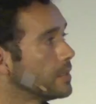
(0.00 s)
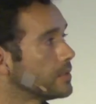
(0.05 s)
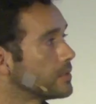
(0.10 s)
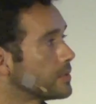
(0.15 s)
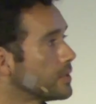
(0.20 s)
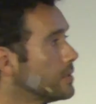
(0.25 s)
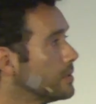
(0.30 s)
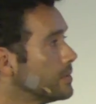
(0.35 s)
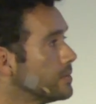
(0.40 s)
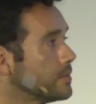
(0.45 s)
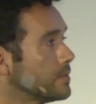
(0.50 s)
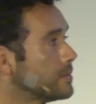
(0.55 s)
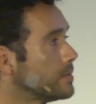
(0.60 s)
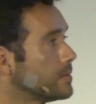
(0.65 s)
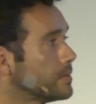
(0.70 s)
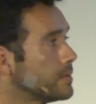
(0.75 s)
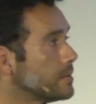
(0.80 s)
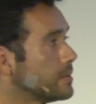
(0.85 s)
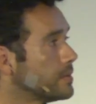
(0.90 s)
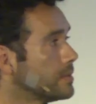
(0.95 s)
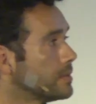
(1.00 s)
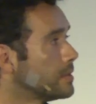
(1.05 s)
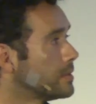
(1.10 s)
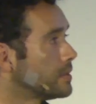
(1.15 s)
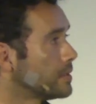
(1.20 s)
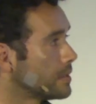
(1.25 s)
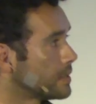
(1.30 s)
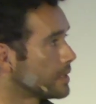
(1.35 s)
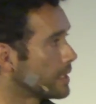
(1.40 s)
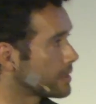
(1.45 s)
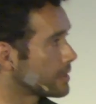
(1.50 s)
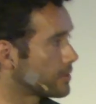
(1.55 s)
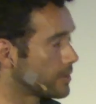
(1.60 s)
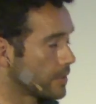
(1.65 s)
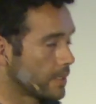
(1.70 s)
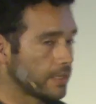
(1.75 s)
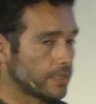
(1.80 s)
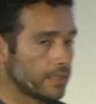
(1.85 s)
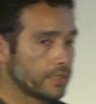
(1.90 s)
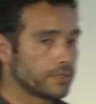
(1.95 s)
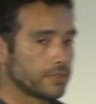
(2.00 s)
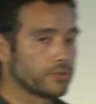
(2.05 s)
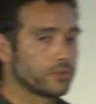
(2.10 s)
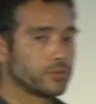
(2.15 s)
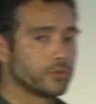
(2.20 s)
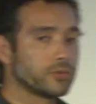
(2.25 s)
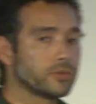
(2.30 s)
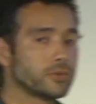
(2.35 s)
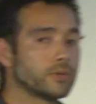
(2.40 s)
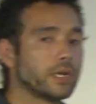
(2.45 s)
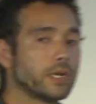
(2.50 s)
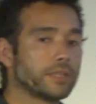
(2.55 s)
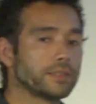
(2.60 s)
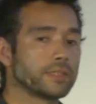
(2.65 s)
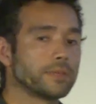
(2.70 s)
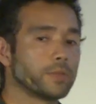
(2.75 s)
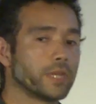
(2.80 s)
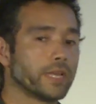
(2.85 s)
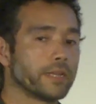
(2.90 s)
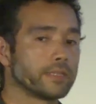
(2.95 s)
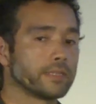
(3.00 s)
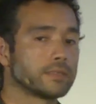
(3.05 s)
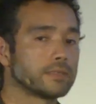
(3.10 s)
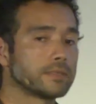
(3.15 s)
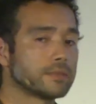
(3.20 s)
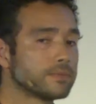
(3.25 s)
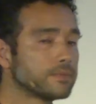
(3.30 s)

So Just it's you and the planet.